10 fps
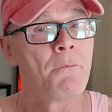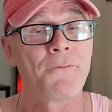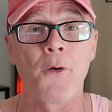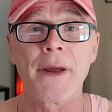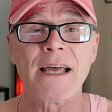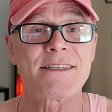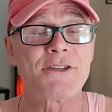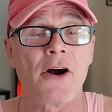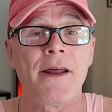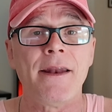Before we get
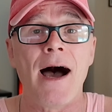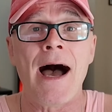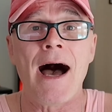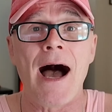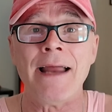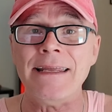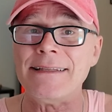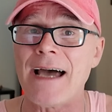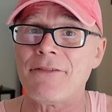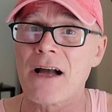started, I
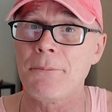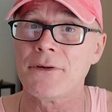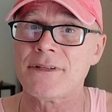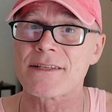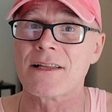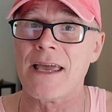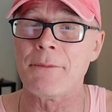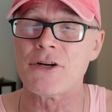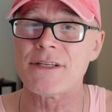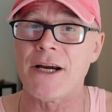need to have a couple of
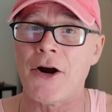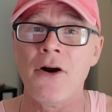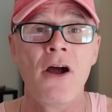disclaimers here.